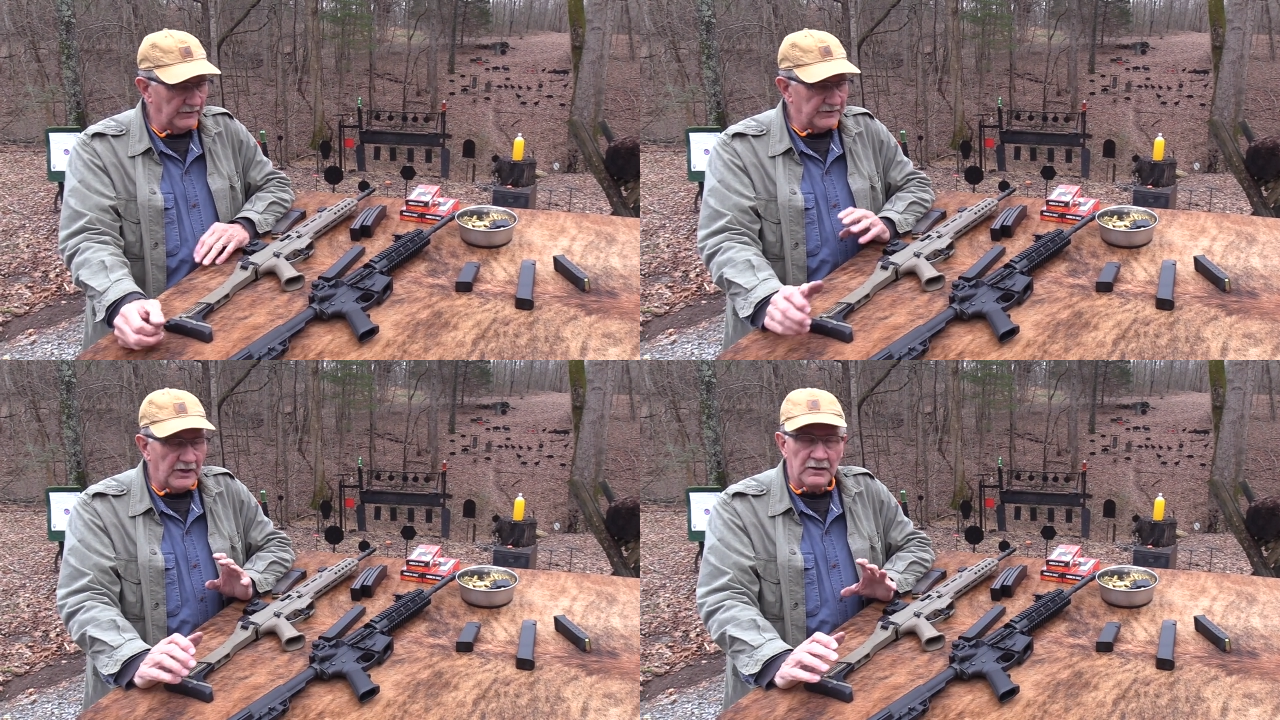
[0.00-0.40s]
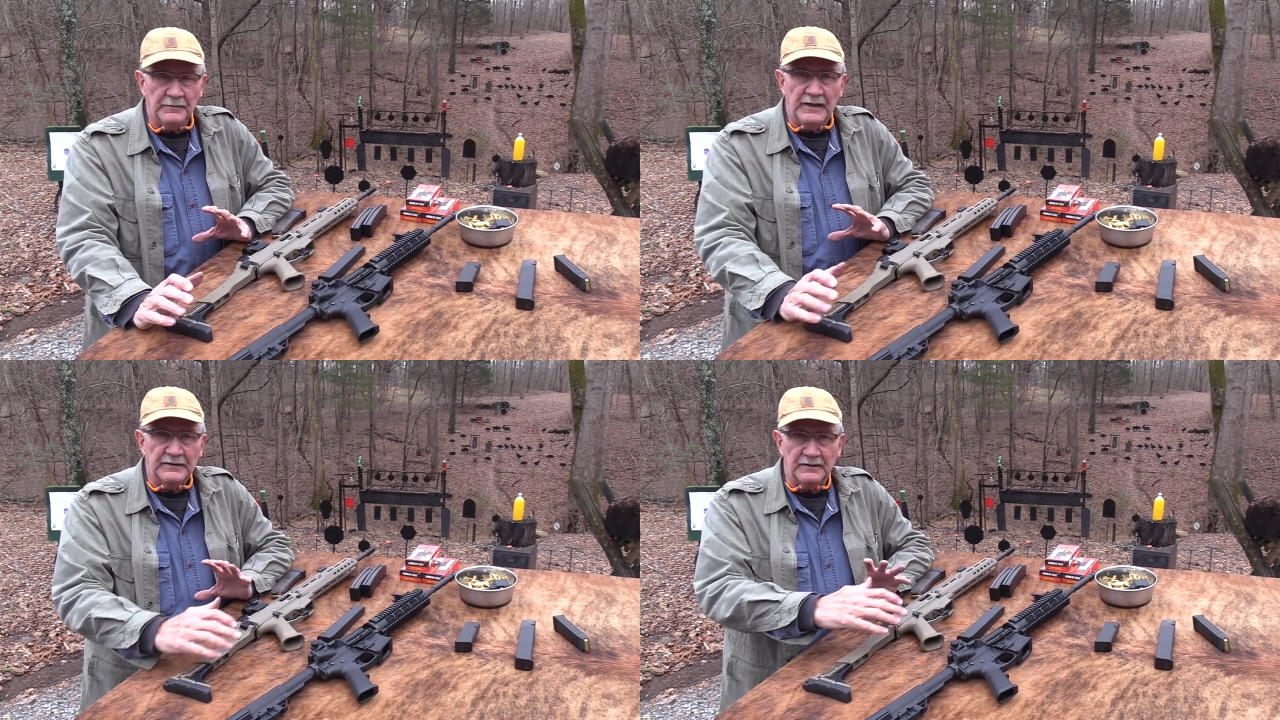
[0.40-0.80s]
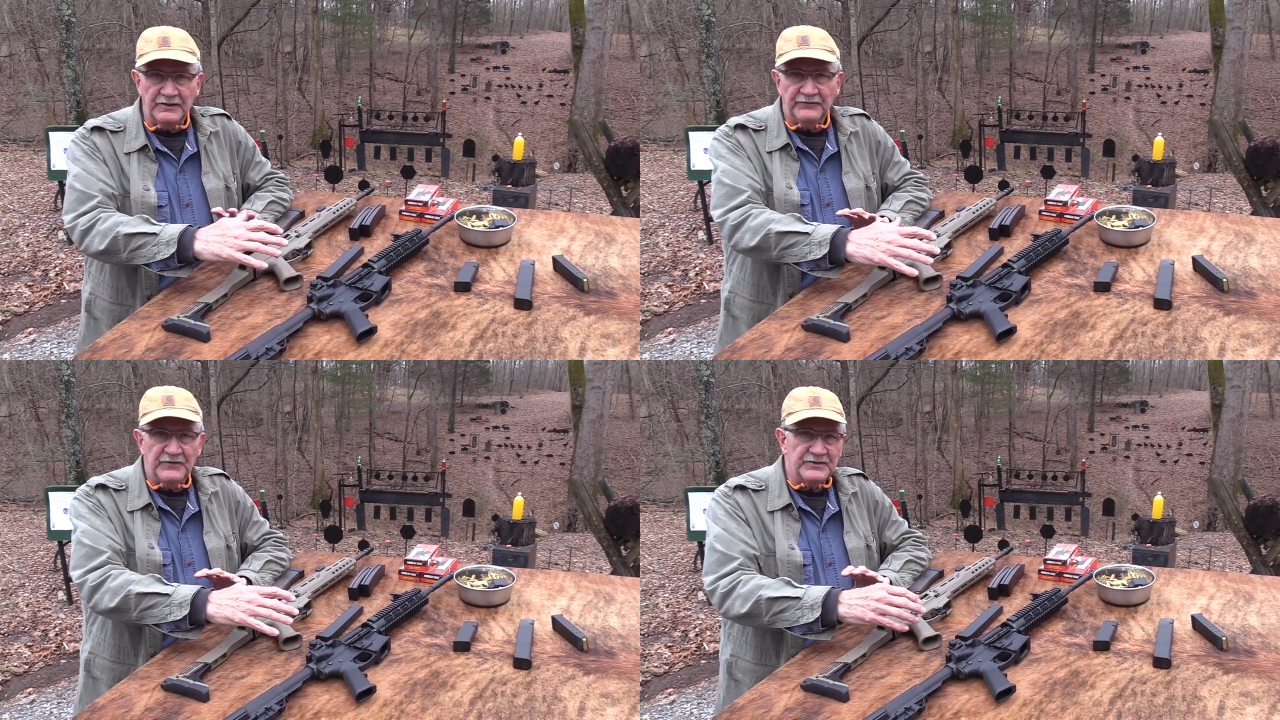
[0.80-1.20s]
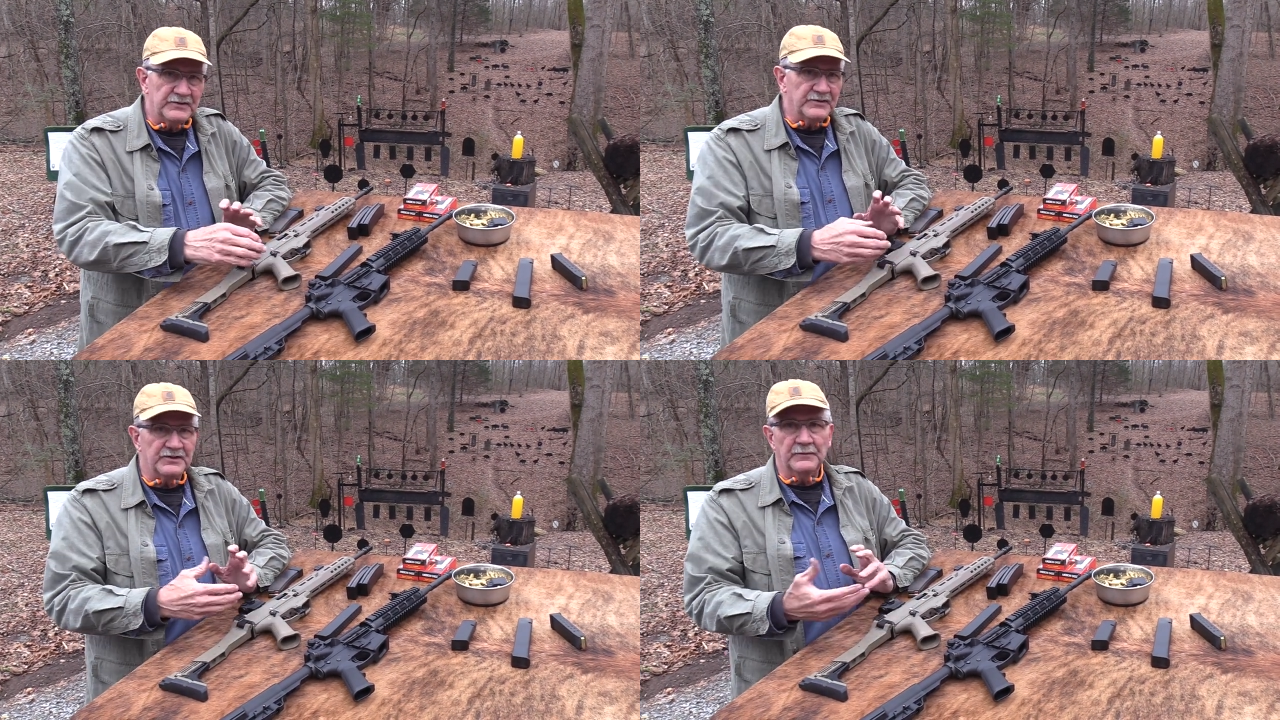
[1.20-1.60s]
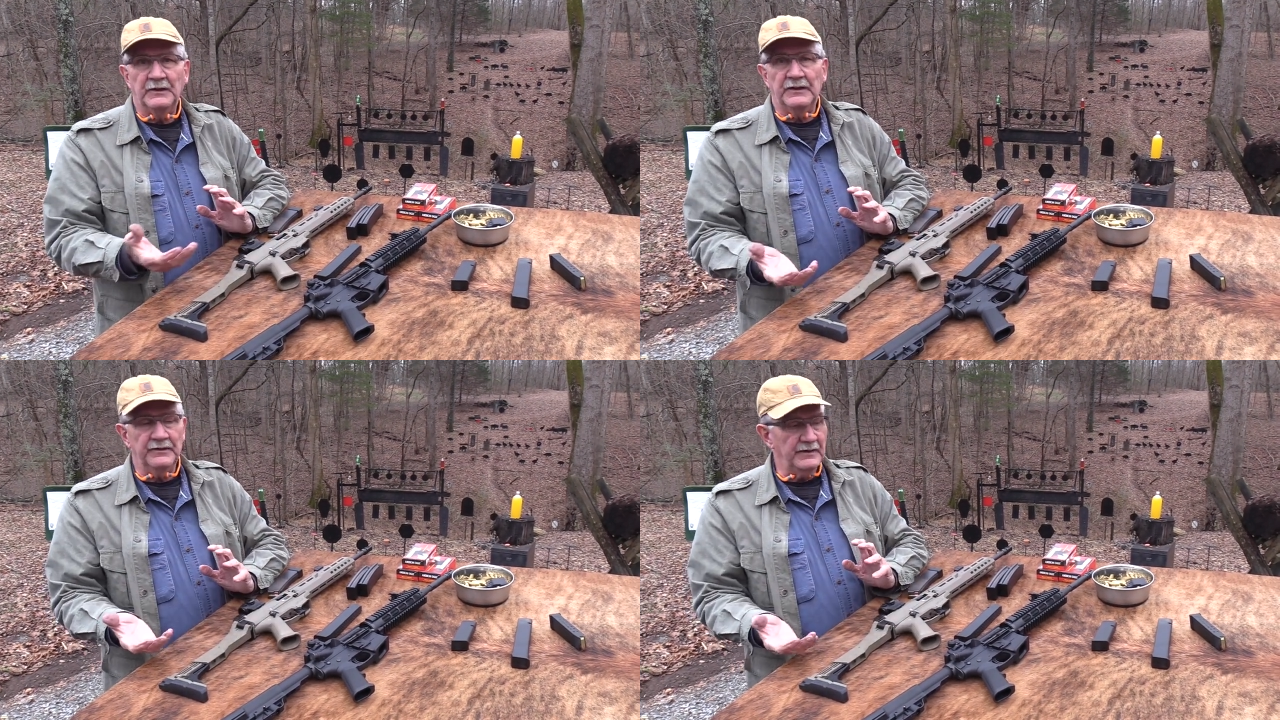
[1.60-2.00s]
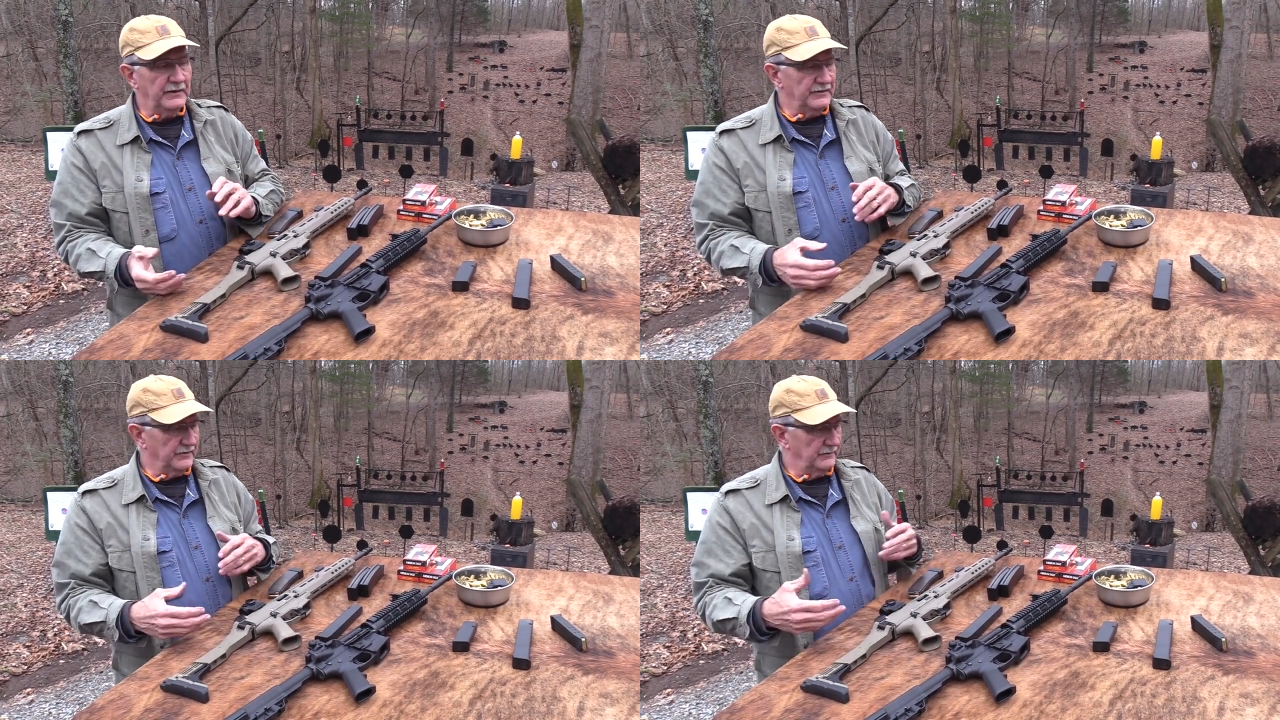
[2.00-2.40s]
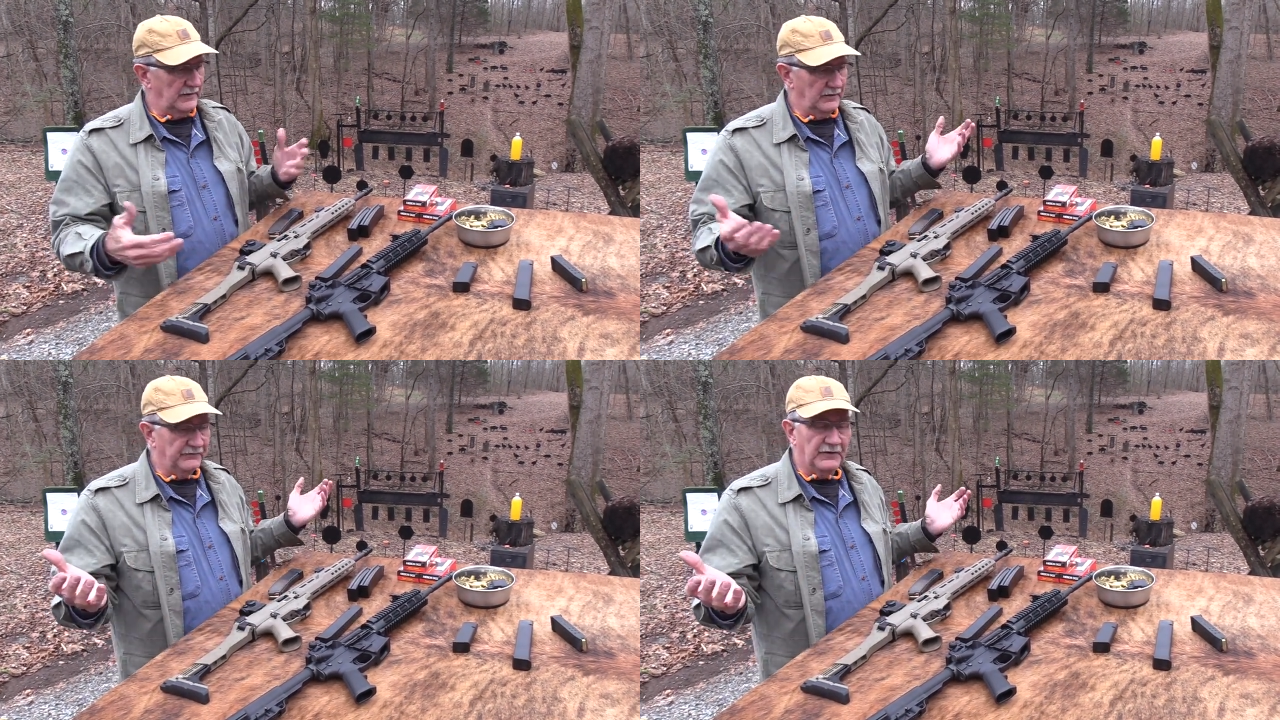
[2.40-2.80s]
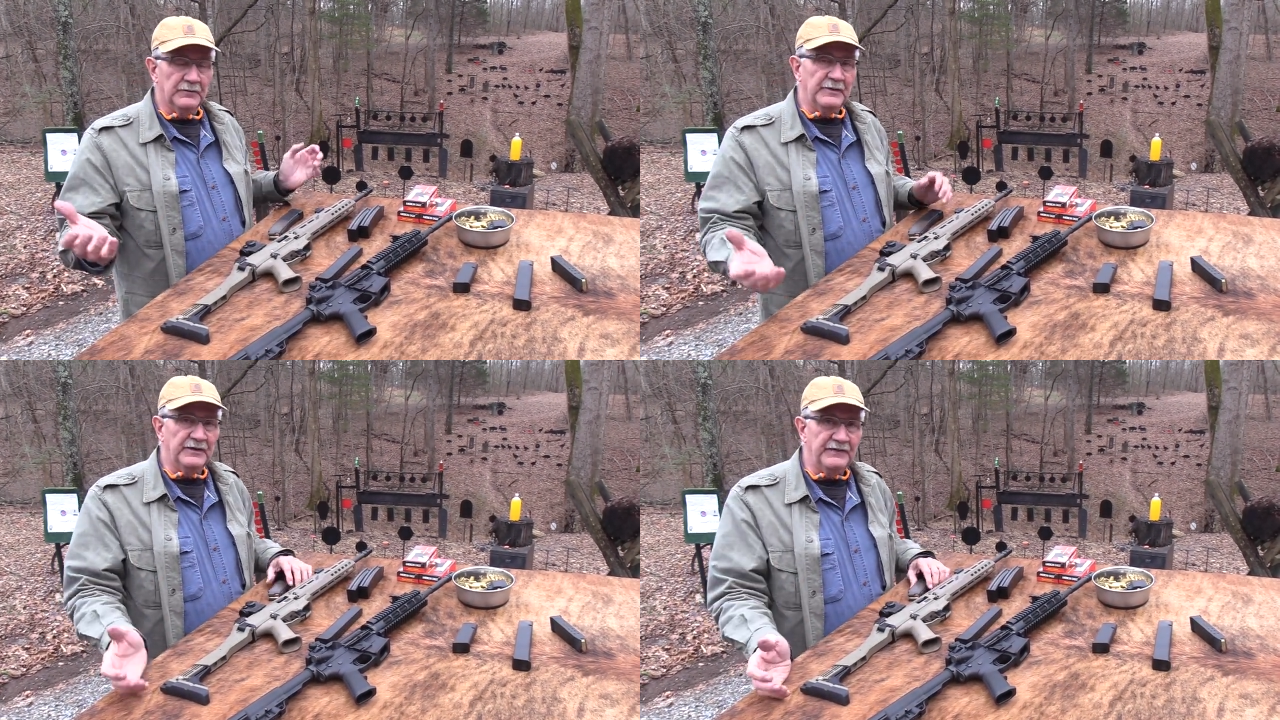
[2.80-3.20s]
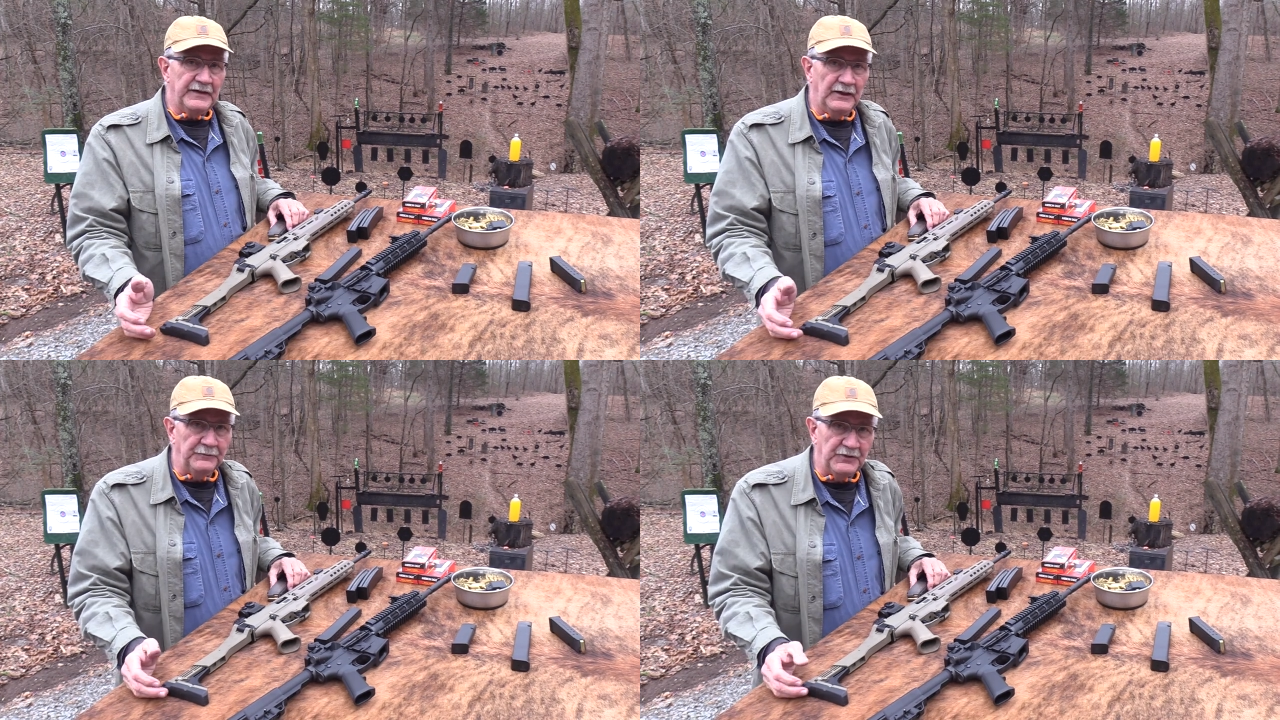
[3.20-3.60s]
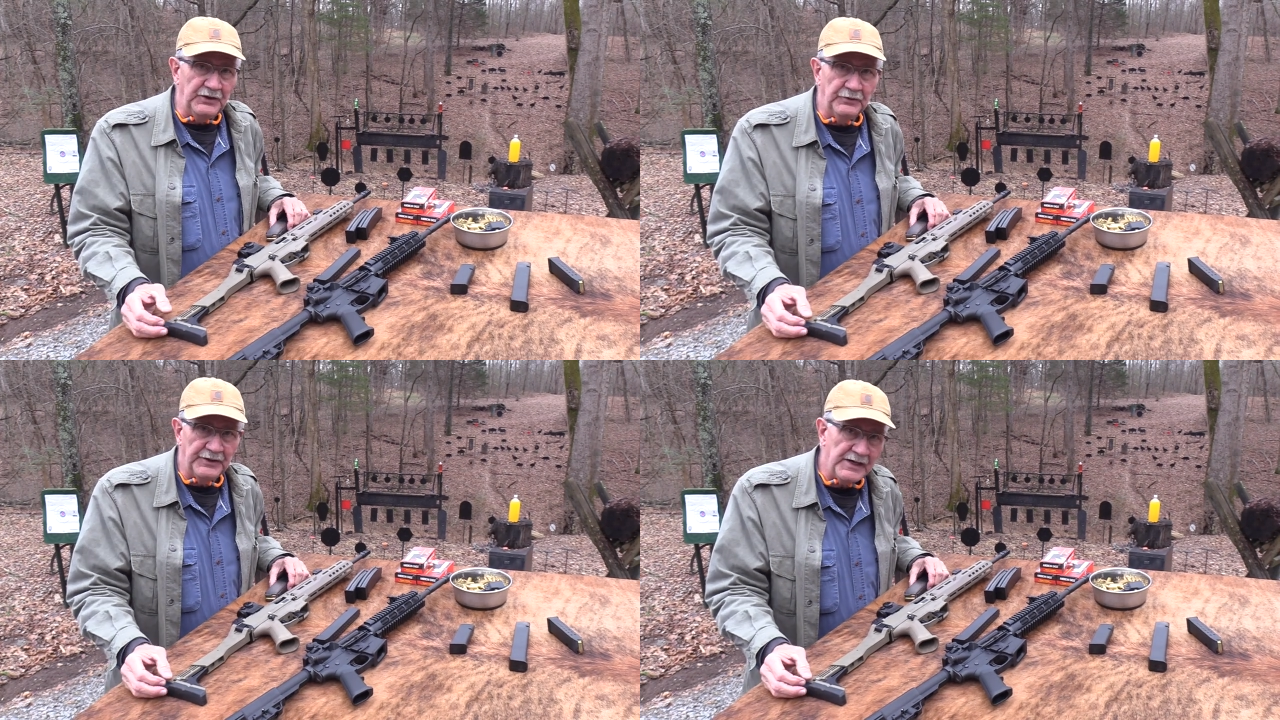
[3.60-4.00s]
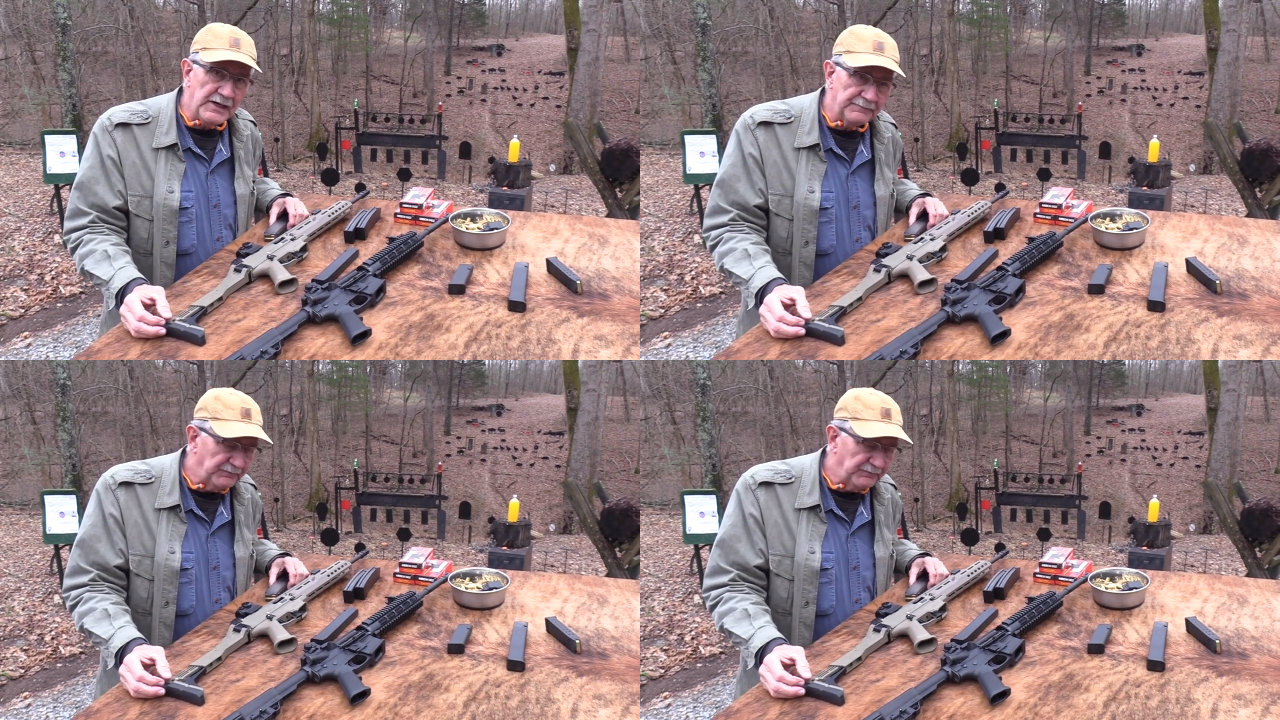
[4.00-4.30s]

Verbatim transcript: going to talk about the differences and similarities, and I don't know if it'll be of any help to you or not.